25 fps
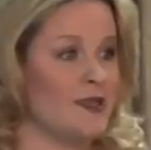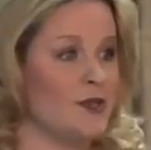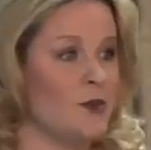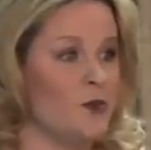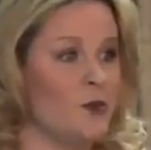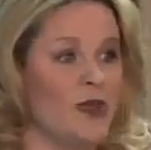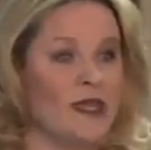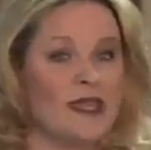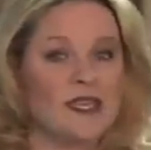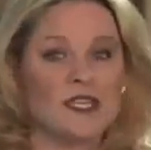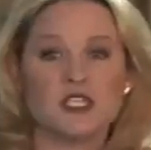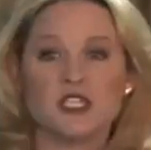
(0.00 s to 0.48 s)
that
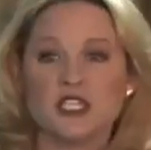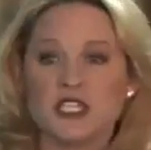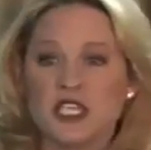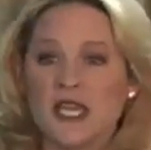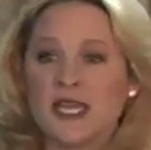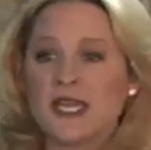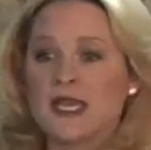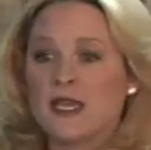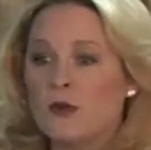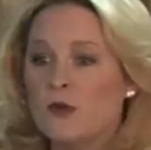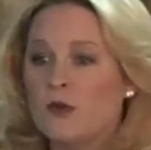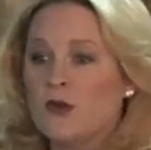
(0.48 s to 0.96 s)
we can
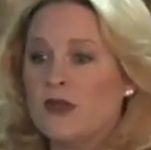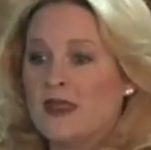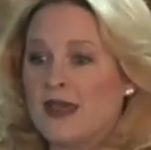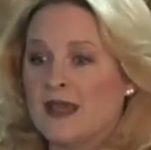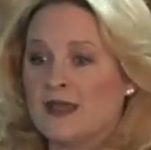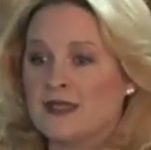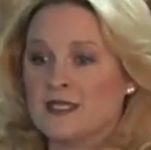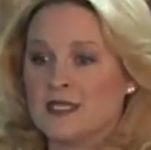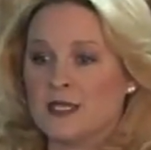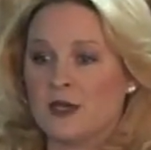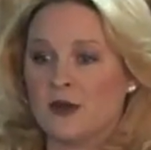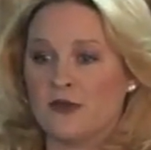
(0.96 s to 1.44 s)
check in with
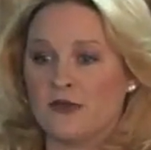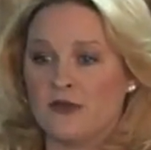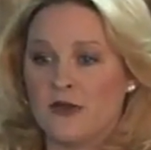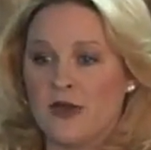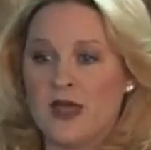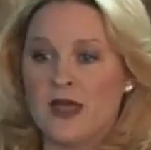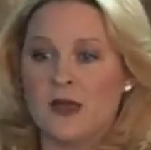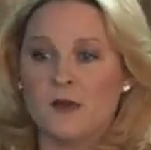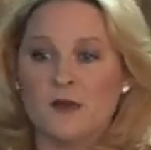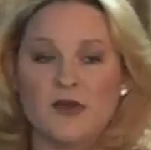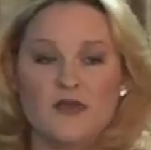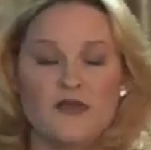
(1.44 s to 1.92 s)
ourselves
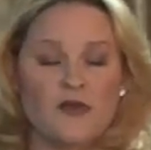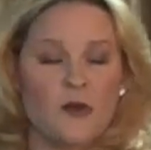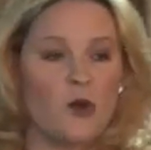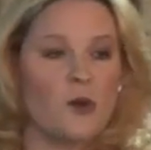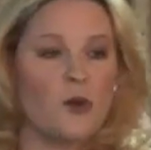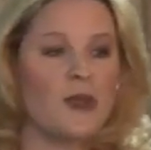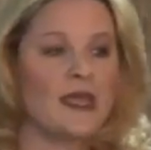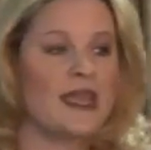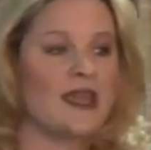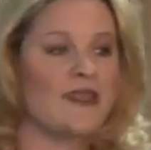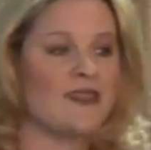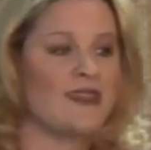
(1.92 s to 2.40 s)
before
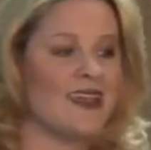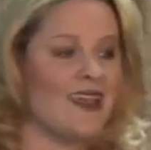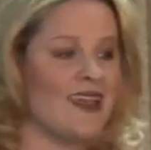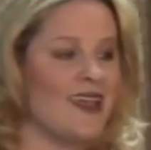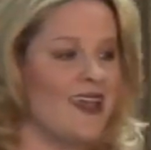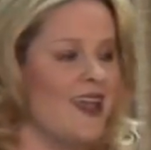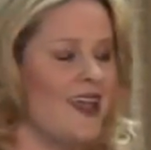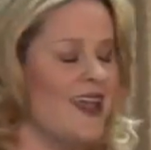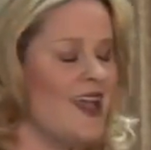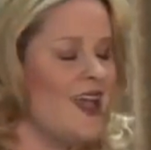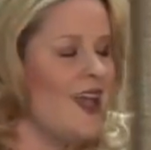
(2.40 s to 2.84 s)
we get there?